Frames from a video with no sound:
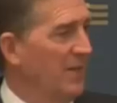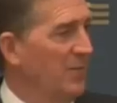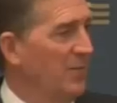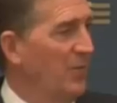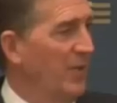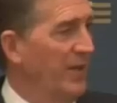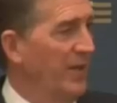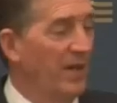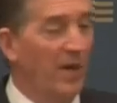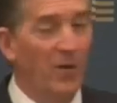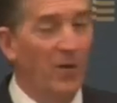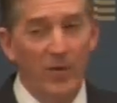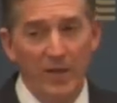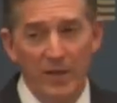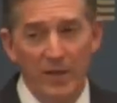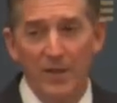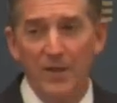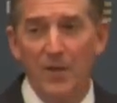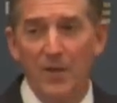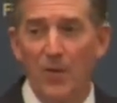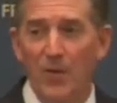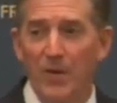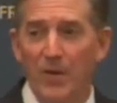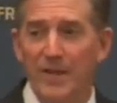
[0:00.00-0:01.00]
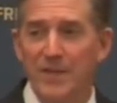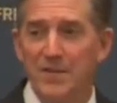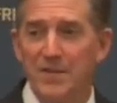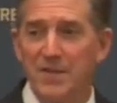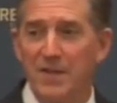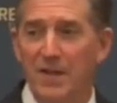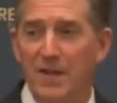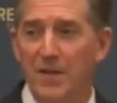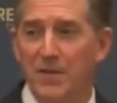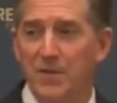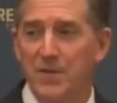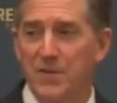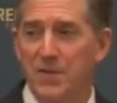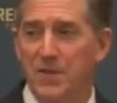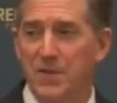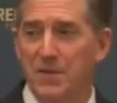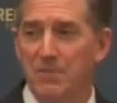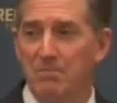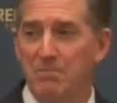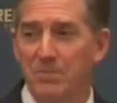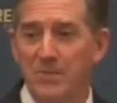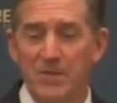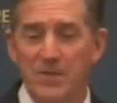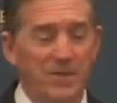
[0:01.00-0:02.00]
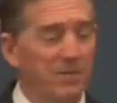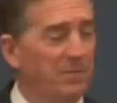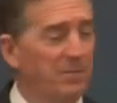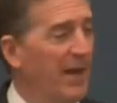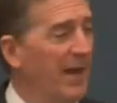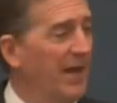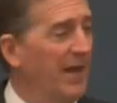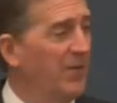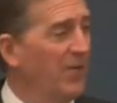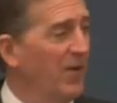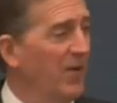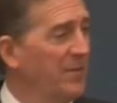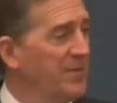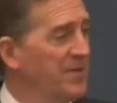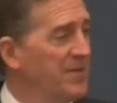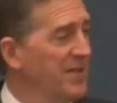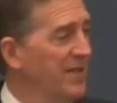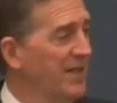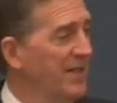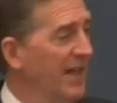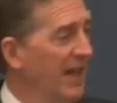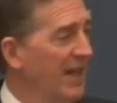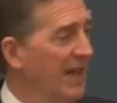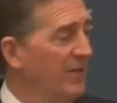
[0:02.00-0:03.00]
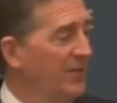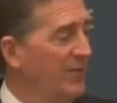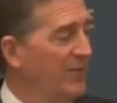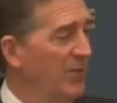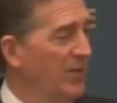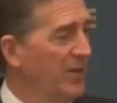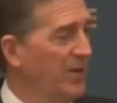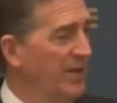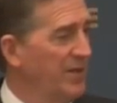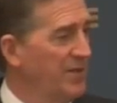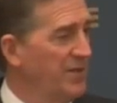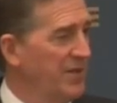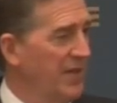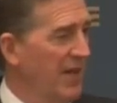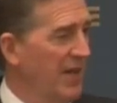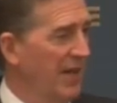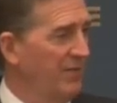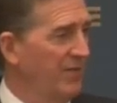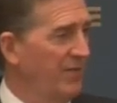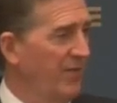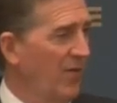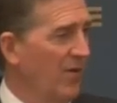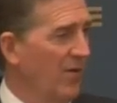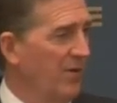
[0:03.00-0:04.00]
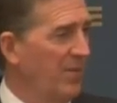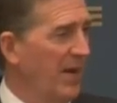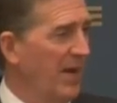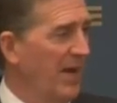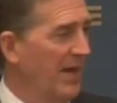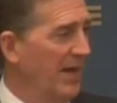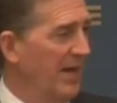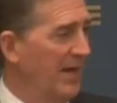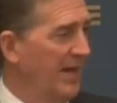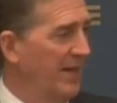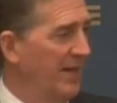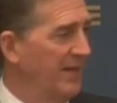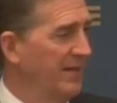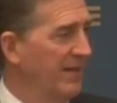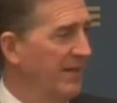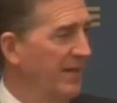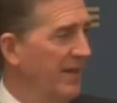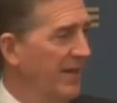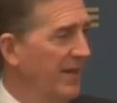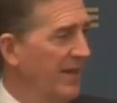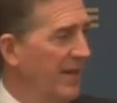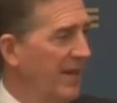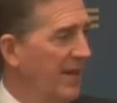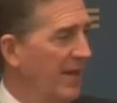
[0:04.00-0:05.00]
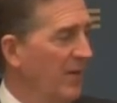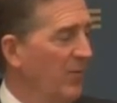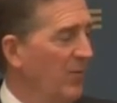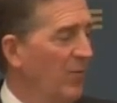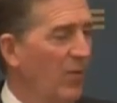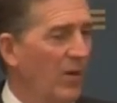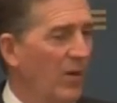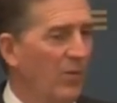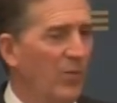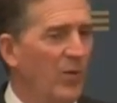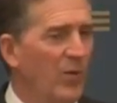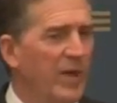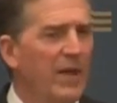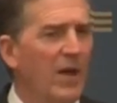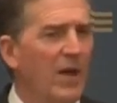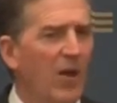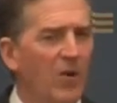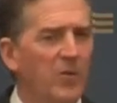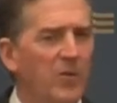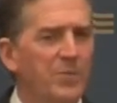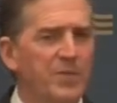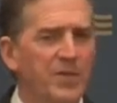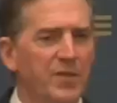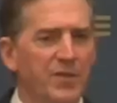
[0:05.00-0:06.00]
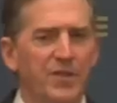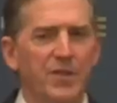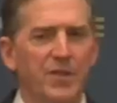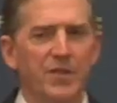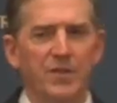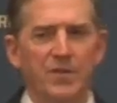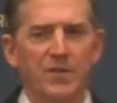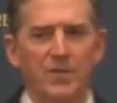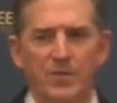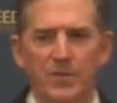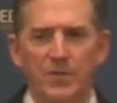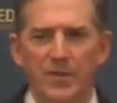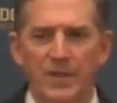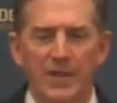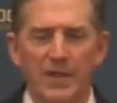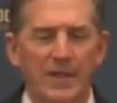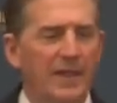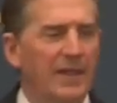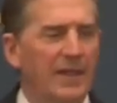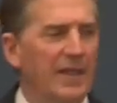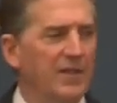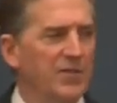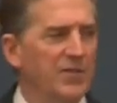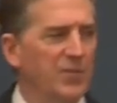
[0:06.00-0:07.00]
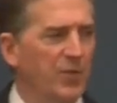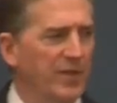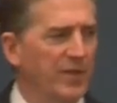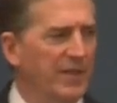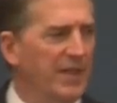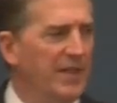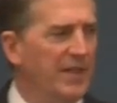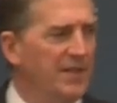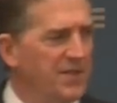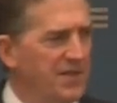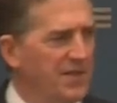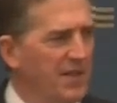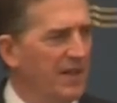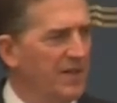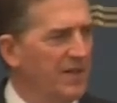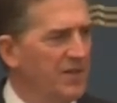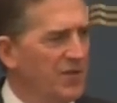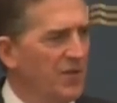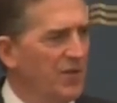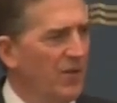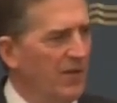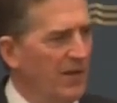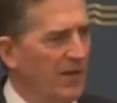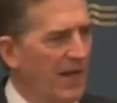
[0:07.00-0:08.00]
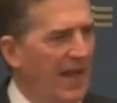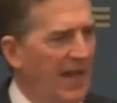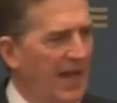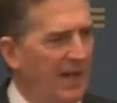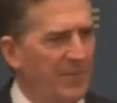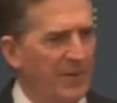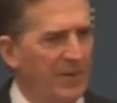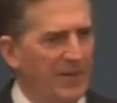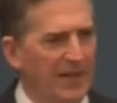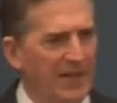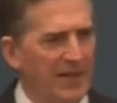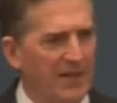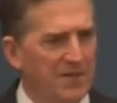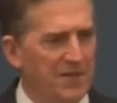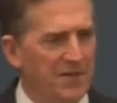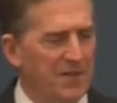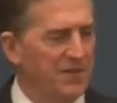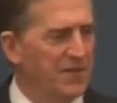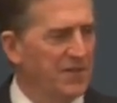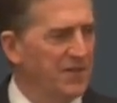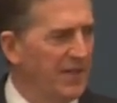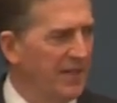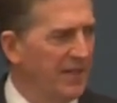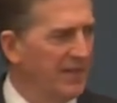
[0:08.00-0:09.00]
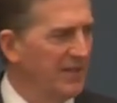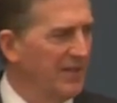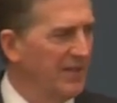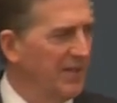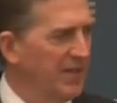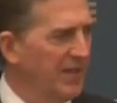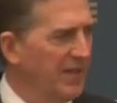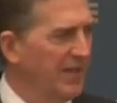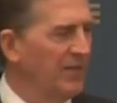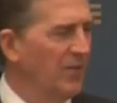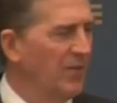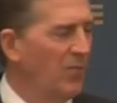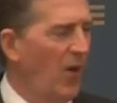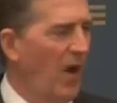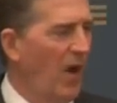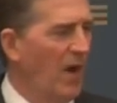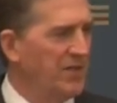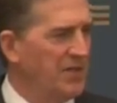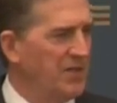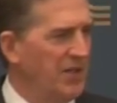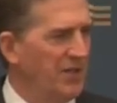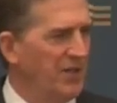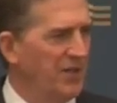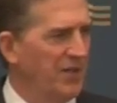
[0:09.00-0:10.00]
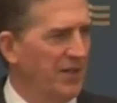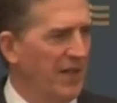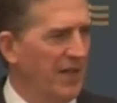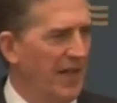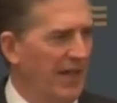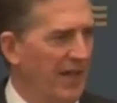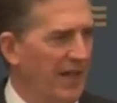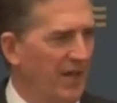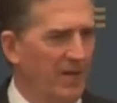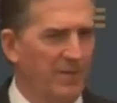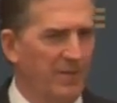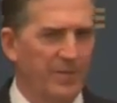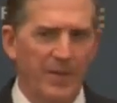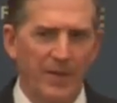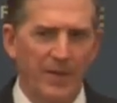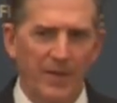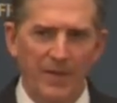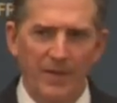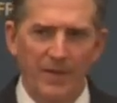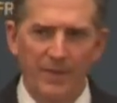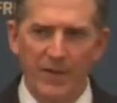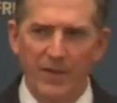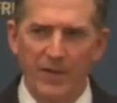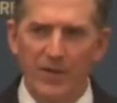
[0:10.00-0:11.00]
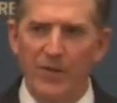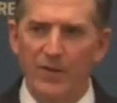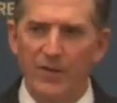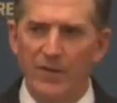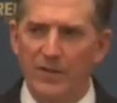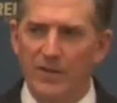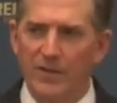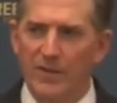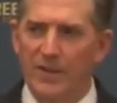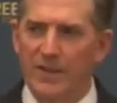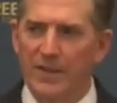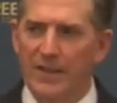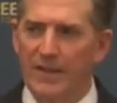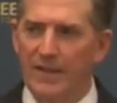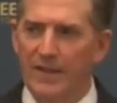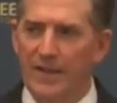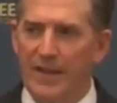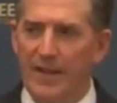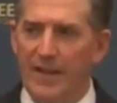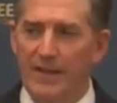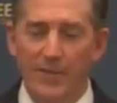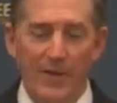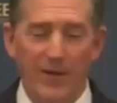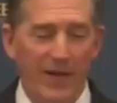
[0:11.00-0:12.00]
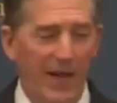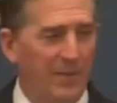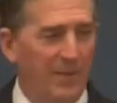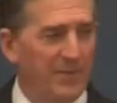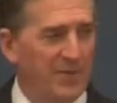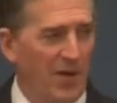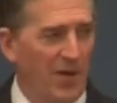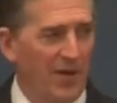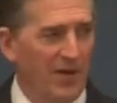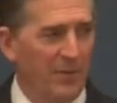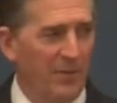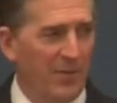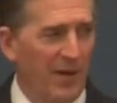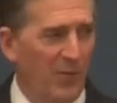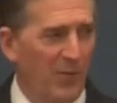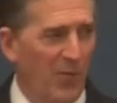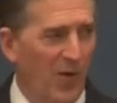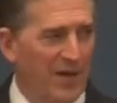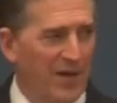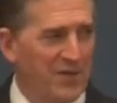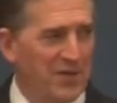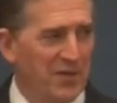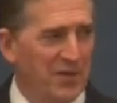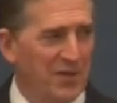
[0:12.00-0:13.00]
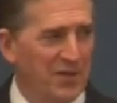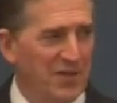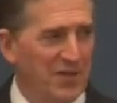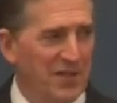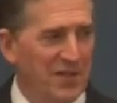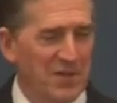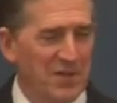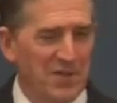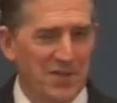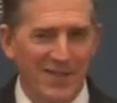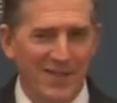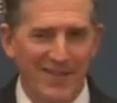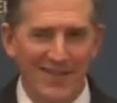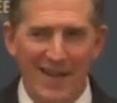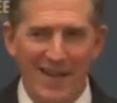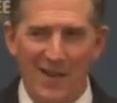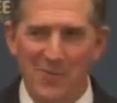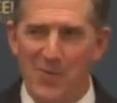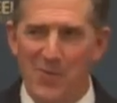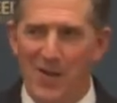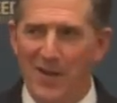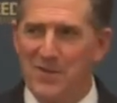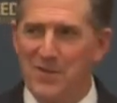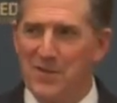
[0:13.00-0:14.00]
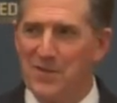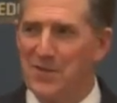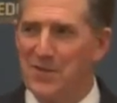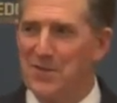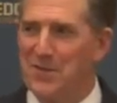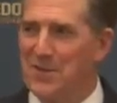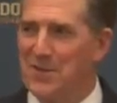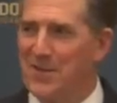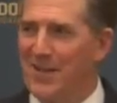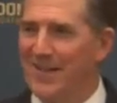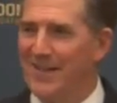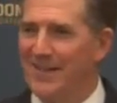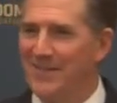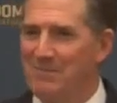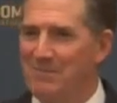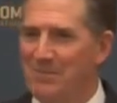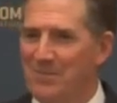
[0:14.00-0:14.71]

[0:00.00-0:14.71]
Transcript: We know Illinois is close to bankruptcy. California is not far behind. What we hope to do is when these things start happening is instead of looking to Washington to help, they're going to look, and I'm talking about Washington, D.C., not Washington State,